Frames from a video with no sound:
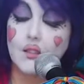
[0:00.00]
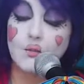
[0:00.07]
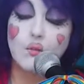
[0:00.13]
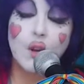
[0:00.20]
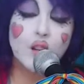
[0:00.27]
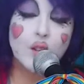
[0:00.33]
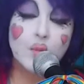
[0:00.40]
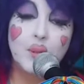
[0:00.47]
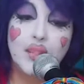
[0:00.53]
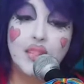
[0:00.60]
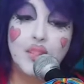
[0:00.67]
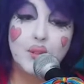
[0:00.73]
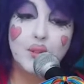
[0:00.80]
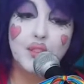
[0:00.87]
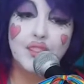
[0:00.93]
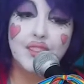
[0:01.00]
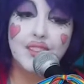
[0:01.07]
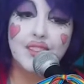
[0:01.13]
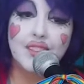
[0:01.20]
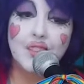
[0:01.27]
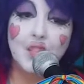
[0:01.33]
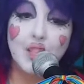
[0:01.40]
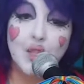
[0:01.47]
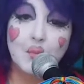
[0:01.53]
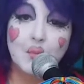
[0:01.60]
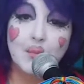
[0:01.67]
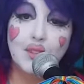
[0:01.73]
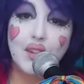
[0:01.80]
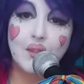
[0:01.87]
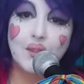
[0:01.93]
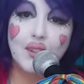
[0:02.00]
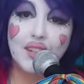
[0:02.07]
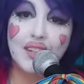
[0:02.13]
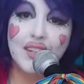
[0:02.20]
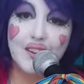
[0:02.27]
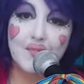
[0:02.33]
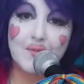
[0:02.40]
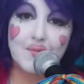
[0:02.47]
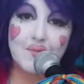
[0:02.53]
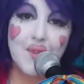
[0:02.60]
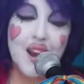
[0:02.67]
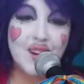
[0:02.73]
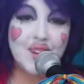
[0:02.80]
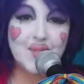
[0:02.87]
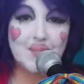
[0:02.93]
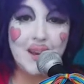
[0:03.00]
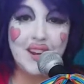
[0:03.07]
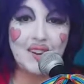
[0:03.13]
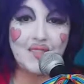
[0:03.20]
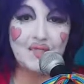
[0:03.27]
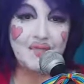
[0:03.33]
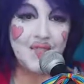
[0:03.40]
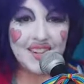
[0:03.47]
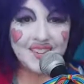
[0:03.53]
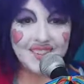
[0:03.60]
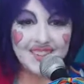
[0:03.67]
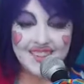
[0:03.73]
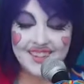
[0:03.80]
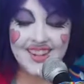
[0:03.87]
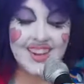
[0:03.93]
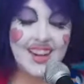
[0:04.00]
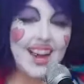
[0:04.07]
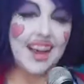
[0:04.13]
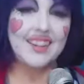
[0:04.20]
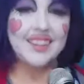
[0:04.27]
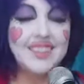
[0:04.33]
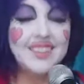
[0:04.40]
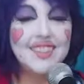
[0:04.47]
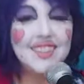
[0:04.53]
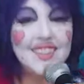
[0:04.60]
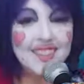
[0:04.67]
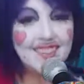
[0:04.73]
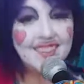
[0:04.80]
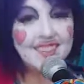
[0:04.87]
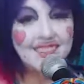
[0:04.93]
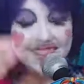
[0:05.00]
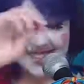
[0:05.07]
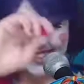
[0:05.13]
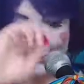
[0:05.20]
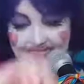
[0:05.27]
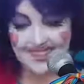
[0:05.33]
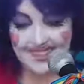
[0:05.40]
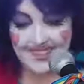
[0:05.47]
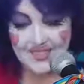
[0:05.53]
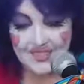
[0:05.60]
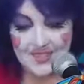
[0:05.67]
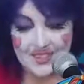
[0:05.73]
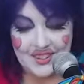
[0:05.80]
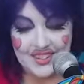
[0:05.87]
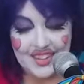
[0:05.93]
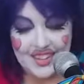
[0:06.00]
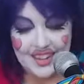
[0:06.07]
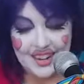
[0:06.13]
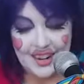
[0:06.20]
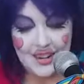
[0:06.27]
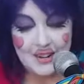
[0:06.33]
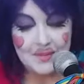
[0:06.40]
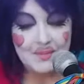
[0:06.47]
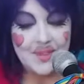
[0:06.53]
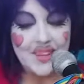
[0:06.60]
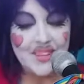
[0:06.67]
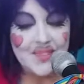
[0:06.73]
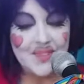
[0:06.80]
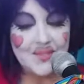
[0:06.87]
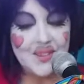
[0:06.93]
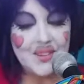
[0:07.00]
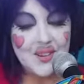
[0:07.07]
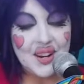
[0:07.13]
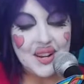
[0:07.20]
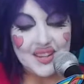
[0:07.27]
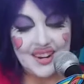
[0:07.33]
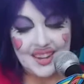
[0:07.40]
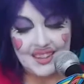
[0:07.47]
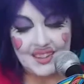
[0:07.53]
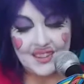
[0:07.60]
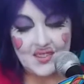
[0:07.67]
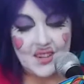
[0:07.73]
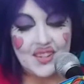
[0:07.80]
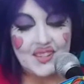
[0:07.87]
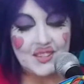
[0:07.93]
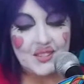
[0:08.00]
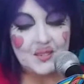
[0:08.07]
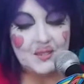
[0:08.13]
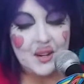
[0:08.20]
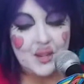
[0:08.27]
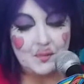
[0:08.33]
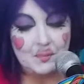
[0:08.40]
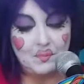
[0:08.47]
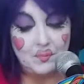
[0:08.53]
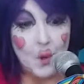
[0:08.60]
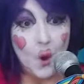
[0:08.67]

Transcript: Rocked by the ocean. But now we're gonna get rocked by our faces. That sounded like a sex thing, I'm sorry. So I'm gonna try and, let's try and do, I